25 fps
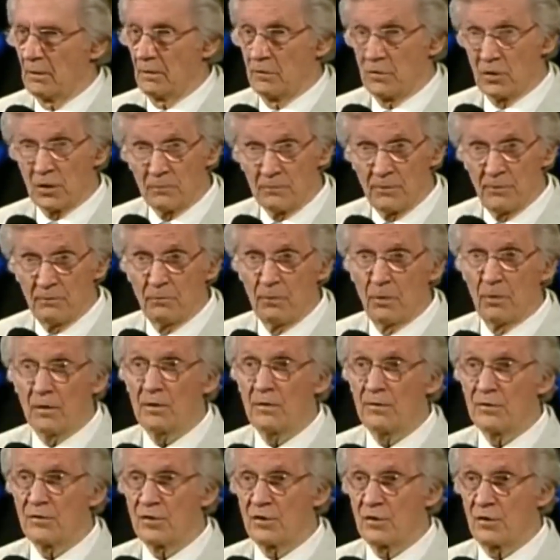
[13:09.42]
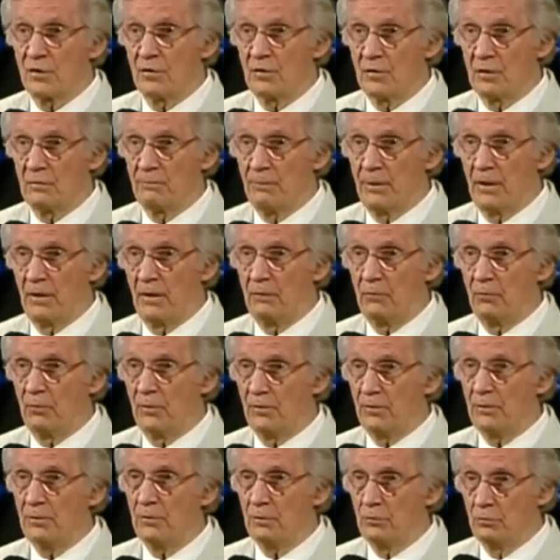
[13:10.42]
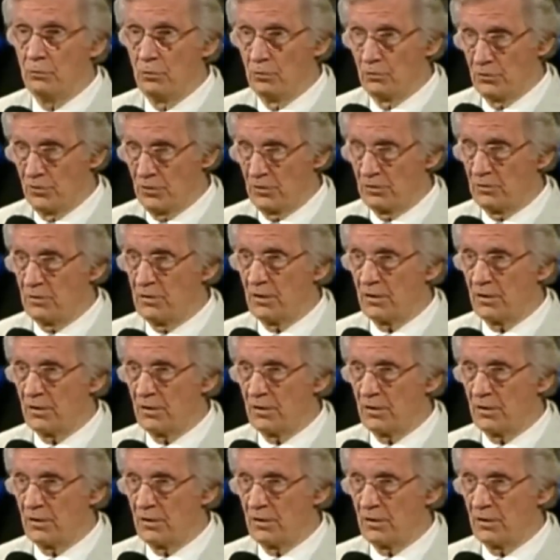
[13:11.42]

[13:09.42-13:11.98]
You should be more concerned about whether you lose the